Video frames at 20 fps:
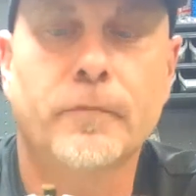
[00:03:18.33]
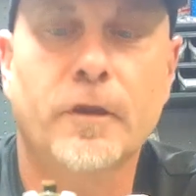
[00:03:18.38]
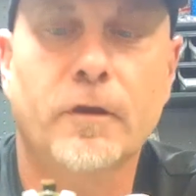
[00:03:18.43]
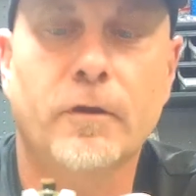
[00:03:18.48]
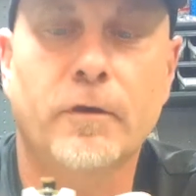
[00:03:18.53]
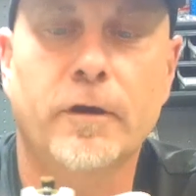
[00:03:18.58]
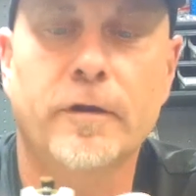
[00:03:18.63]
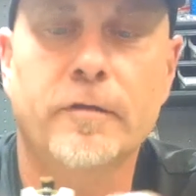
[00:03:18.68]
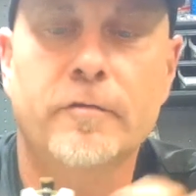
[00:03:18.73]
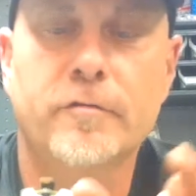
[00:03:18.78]

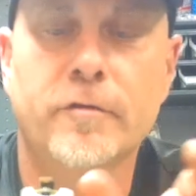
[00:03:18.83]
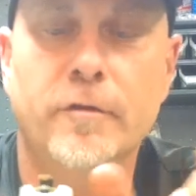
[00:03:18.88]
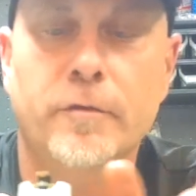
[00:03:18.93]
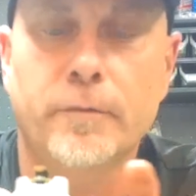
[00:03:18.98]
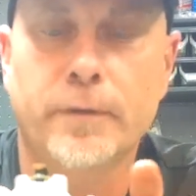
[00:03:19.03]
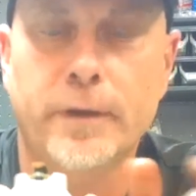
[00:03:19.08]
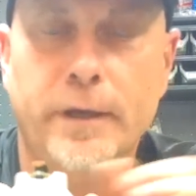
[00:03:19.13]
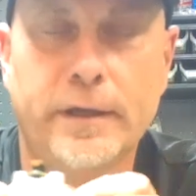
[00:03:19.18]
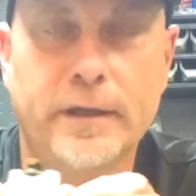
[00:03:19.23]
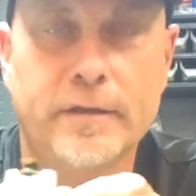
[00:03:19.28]
Alright,
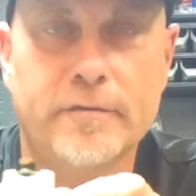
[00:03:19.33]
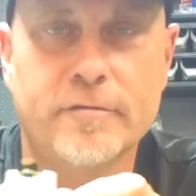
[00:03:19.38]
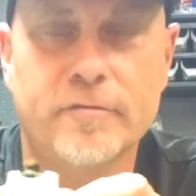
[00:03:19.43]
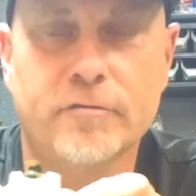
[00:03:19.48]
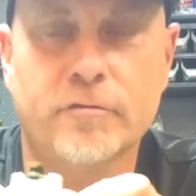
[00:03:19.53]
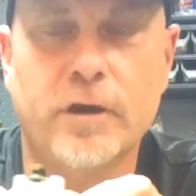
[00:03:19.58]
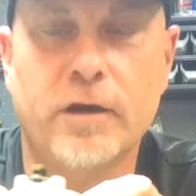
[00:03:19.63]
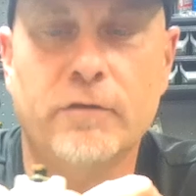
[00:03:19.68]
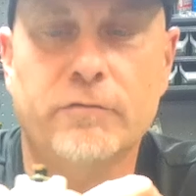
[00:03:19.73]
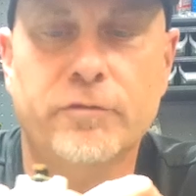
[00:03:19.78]
so it gets its
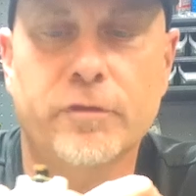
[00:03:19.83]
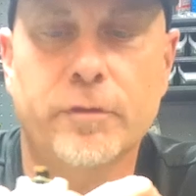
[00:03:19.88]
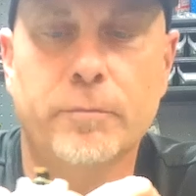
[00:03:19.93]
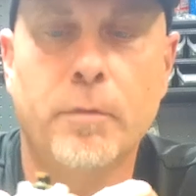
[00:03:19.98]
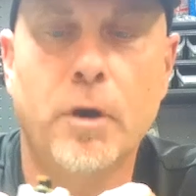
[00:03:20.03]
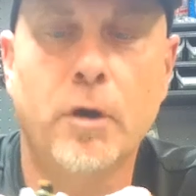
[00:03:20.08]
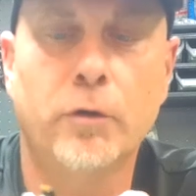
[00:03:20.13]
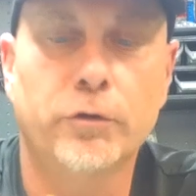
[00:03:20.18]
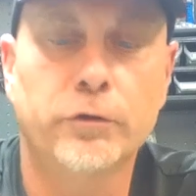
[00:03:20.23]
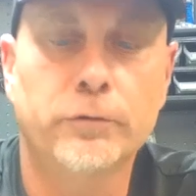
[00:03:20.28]
ground from the
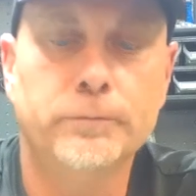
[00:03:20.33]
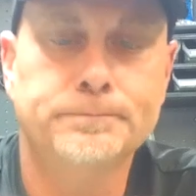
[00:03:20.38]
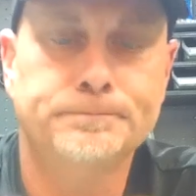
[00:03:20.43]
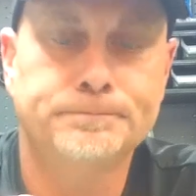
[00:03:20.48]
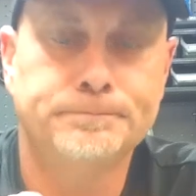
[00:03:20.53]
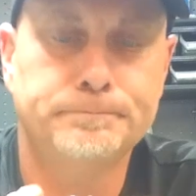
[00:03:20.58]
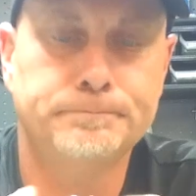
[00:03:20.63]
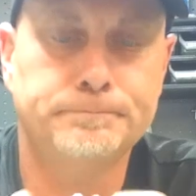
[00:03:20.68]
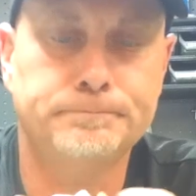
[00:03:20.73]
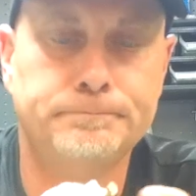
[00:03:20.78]
motor
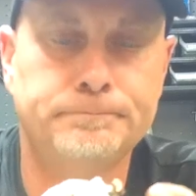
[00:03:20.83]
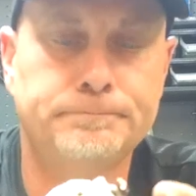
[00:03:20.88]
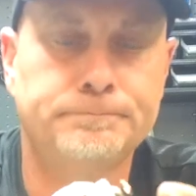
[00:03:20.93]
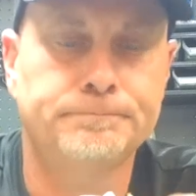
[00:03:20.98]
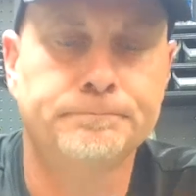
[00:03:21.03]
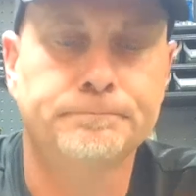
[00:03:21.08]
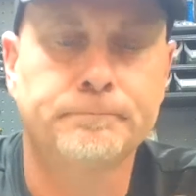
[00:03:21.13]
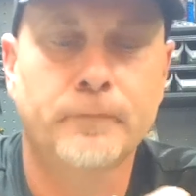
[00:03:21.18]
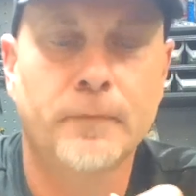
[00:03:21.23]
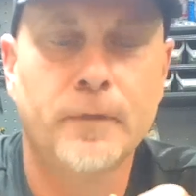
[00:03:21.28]

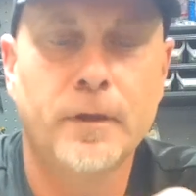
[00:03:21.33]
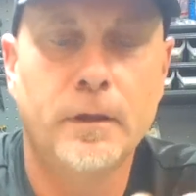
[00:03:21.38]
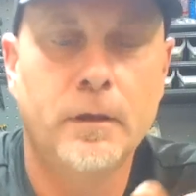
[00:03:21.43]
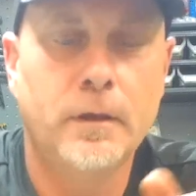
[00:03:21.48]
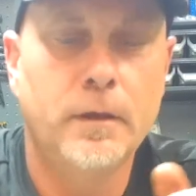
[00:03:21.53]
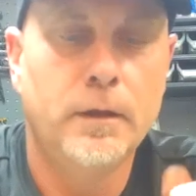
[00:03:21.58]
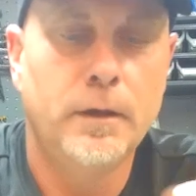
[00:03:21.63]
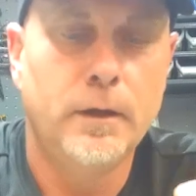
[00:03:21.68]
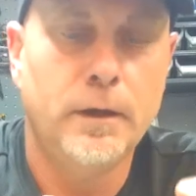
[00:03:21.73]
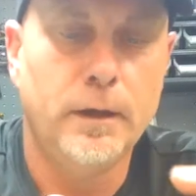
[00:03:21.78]
and
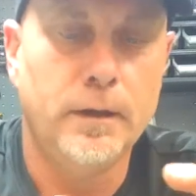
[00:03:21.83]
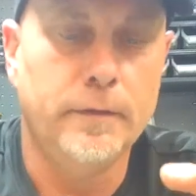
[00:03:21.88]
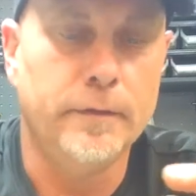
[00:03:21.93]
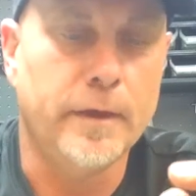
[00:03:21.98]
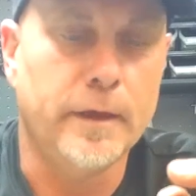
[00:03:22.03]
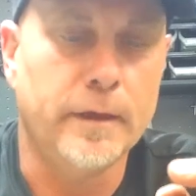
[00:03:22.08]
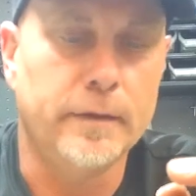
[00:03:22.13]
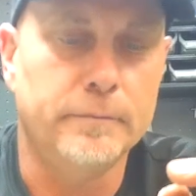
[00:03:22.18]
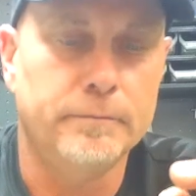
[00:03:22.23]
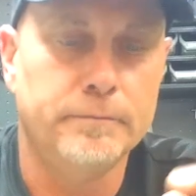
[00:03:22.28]

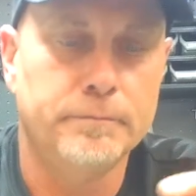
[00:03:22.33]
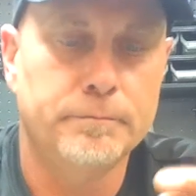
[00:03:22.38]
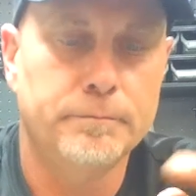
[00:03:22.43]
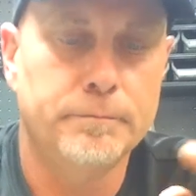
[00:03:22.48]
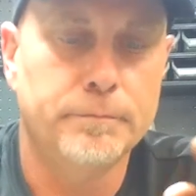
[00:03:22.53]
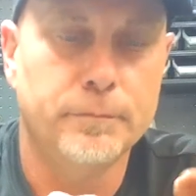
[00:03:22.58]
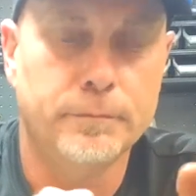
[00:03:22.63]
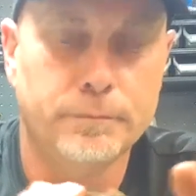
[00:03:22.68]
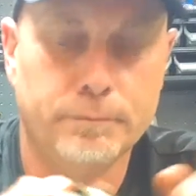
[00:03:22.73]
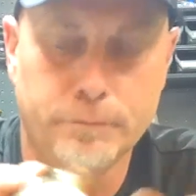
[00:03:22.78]
then
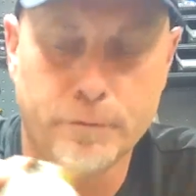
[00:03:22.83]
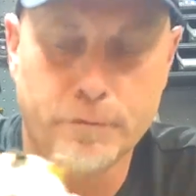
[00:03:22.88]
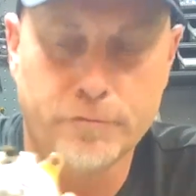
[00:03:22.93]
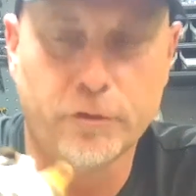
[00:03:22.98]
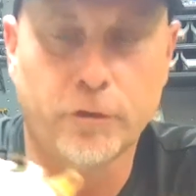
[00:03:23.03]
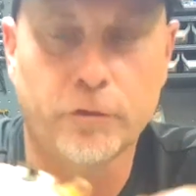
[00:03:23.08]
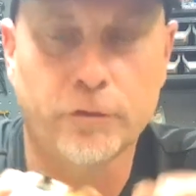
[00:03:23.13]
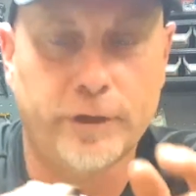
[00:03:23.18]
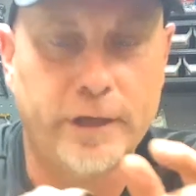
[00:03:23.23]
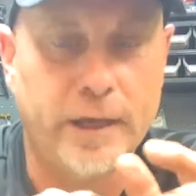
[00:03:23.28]
the
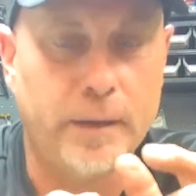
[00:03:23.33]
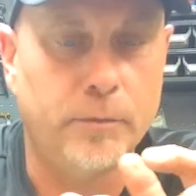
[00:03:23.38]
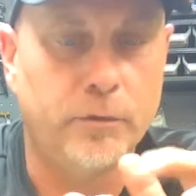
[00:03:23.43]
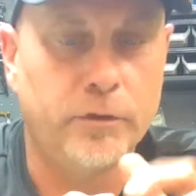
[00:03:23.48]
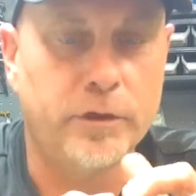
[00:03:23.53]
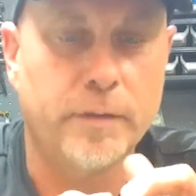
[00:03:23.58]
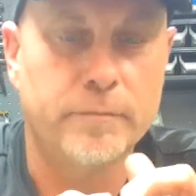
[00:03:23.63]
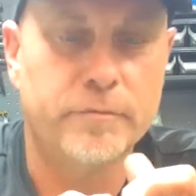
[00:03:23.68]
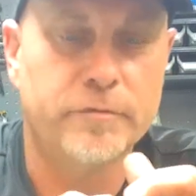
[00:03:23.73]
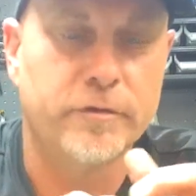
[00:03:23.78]
starter cable
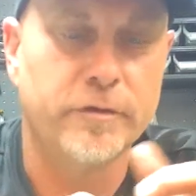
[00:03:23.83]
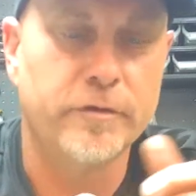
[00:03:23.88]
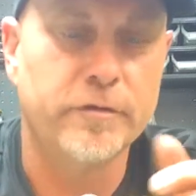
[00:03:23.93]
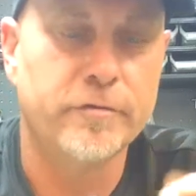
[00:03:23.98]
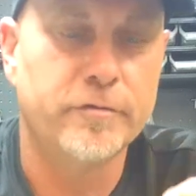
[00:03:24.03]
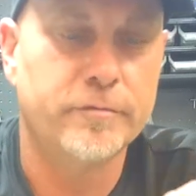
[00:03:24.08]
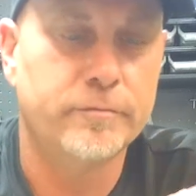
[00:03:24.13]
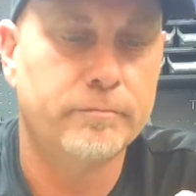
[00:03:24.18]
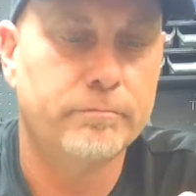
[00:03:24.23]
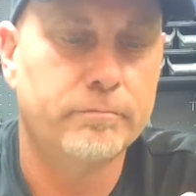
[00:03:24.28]
comes to this